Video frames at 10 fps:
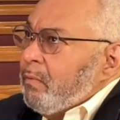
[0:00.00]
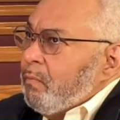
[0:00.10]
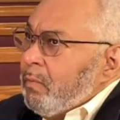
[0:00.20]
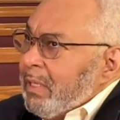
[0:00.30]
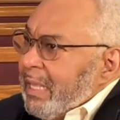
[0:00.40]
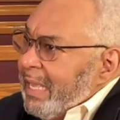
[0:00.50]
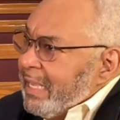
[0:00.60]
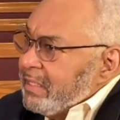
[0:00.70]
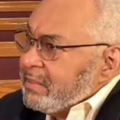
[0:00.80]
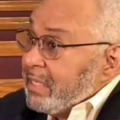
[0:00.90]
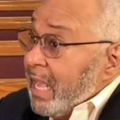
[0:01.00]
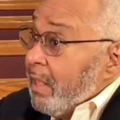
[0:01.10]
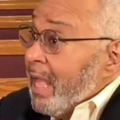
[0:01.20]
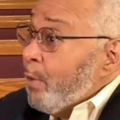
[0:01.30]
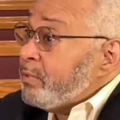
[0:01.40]
realize how
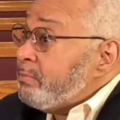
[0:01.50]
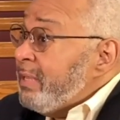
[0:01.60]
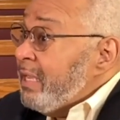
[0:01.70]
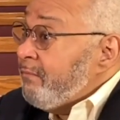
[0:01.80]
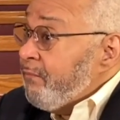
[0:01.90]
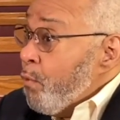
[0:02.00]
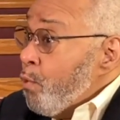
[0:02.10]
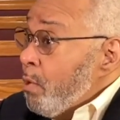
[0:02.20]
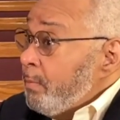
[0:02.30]
I was being formed,